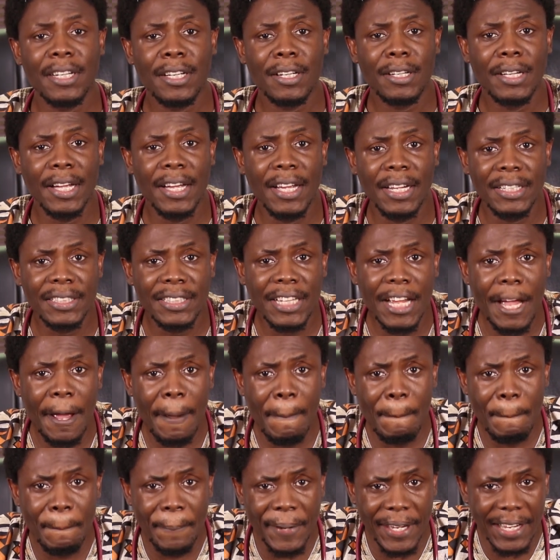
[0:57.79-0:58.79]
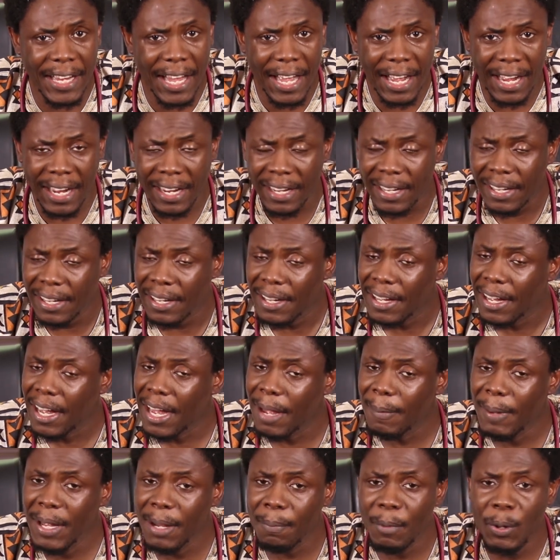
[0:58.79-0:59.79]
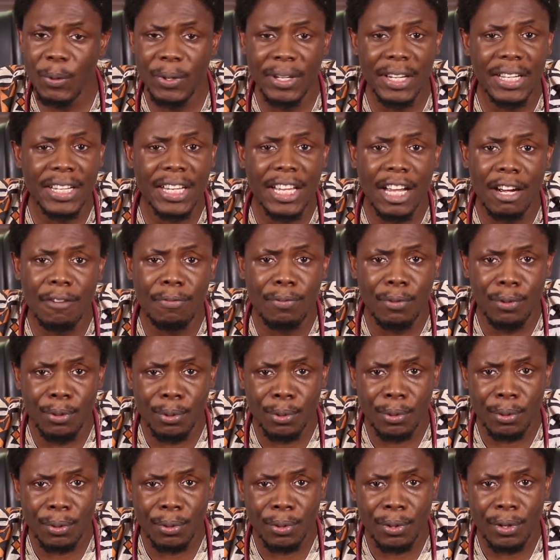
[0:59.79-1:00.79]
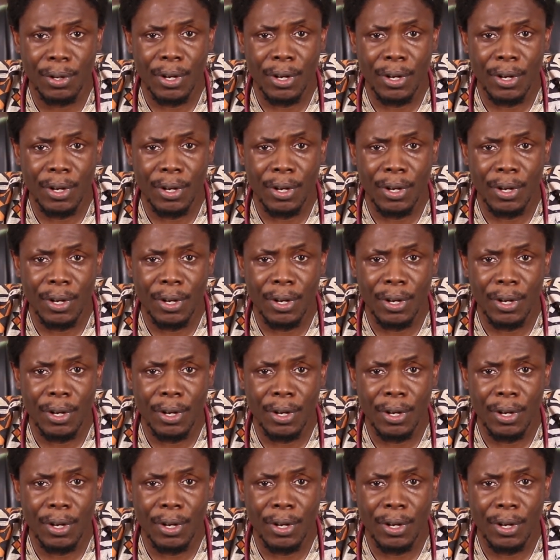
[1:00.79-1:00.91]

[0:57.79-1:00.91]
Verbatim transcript: they bigger. We they careful.